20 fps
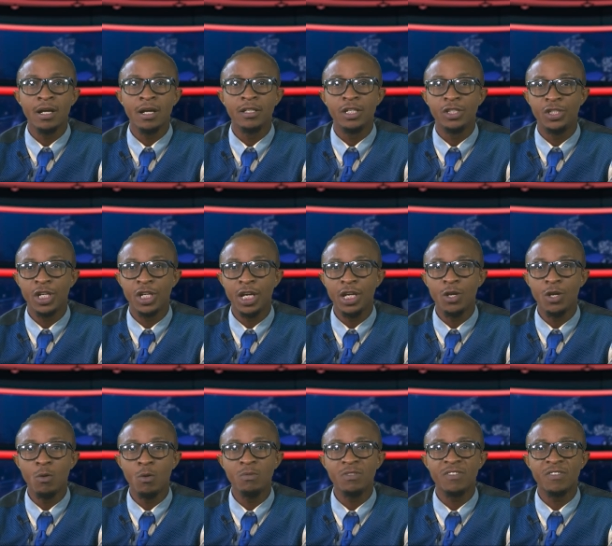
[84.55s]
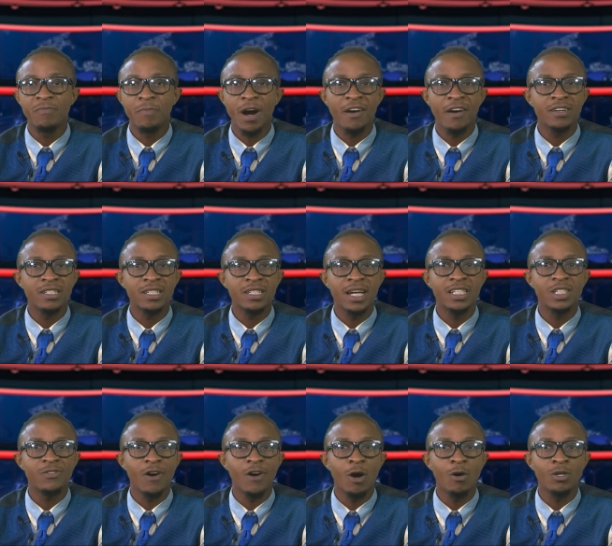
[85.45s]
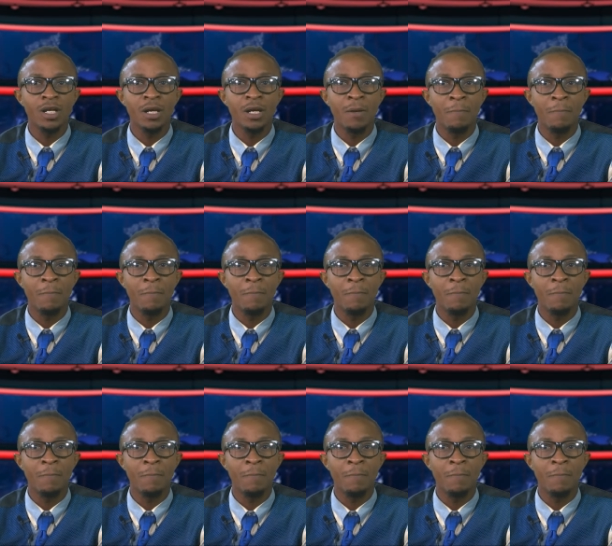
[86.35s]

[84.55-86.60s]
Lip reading: the genomes of parasites found in the